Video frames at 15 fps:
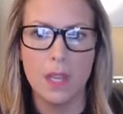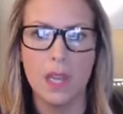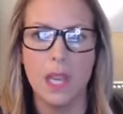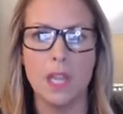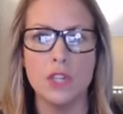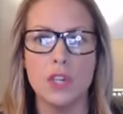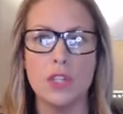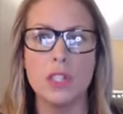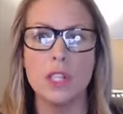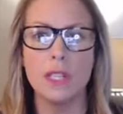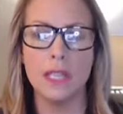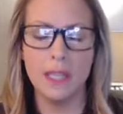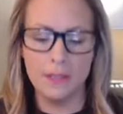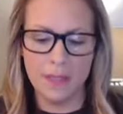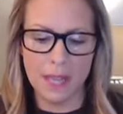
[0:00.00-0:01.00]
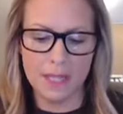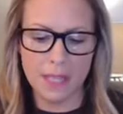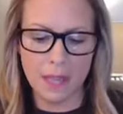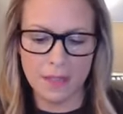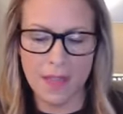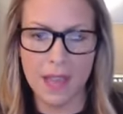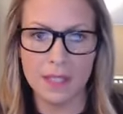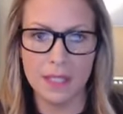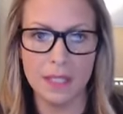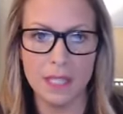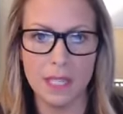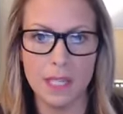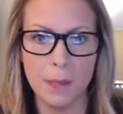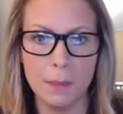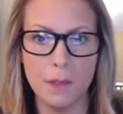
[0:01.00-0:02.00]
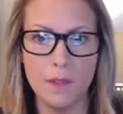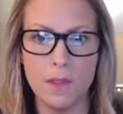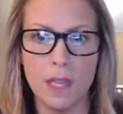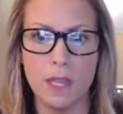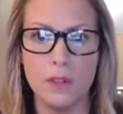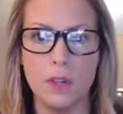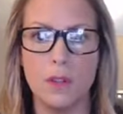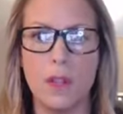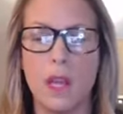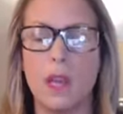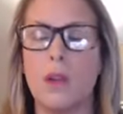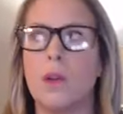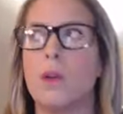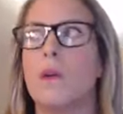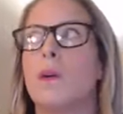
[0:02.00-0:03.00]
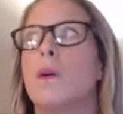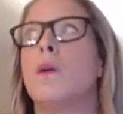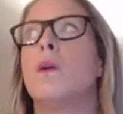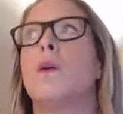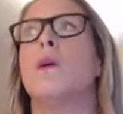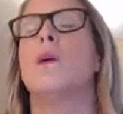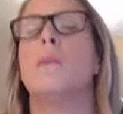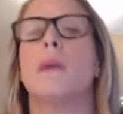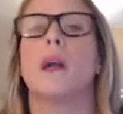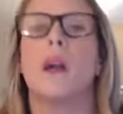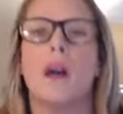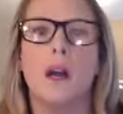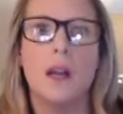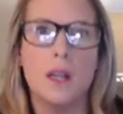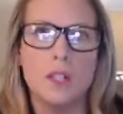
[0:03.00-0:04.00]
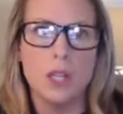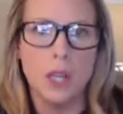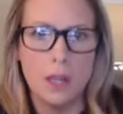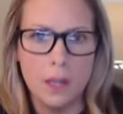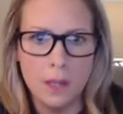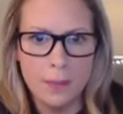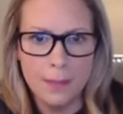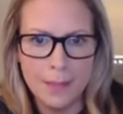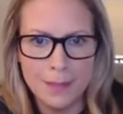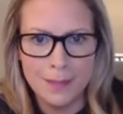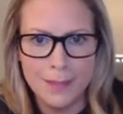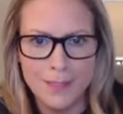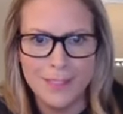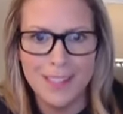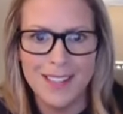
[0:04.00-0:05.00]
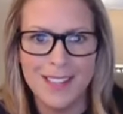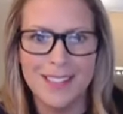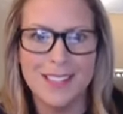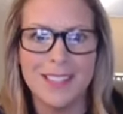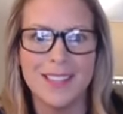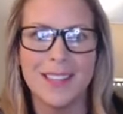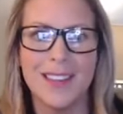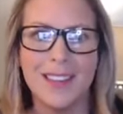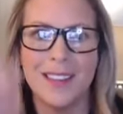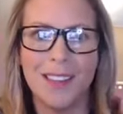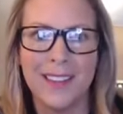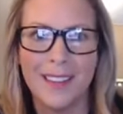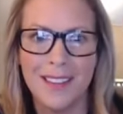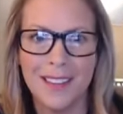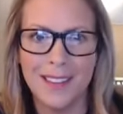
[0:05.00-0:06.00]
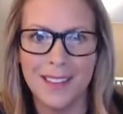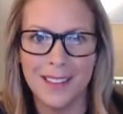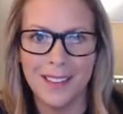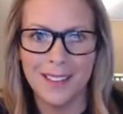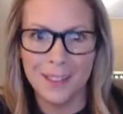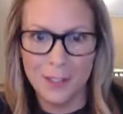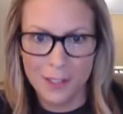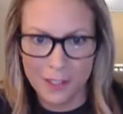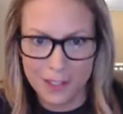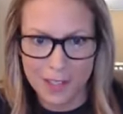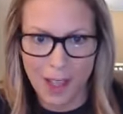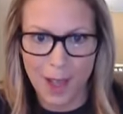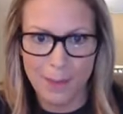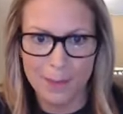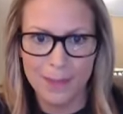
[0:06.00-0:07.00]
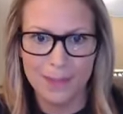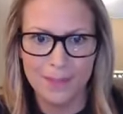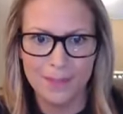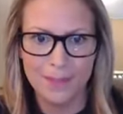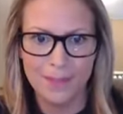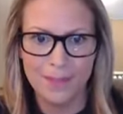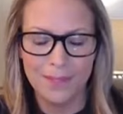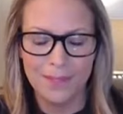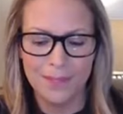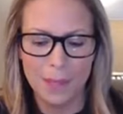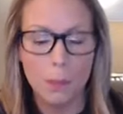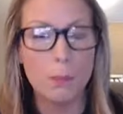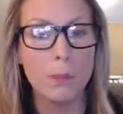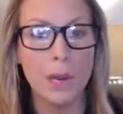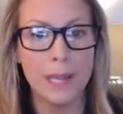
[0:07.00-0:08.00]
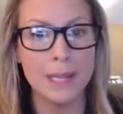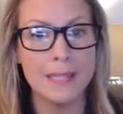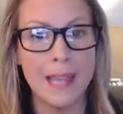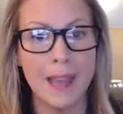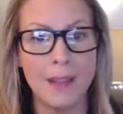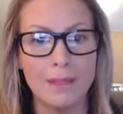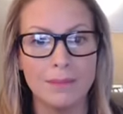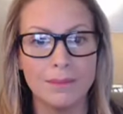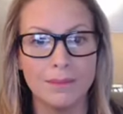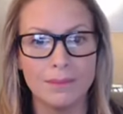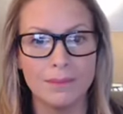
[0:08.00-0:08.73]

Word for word: and you're looking at that 10,000 TWV and you're like, oh my gosh, how am I going to do this? stop. Break it down.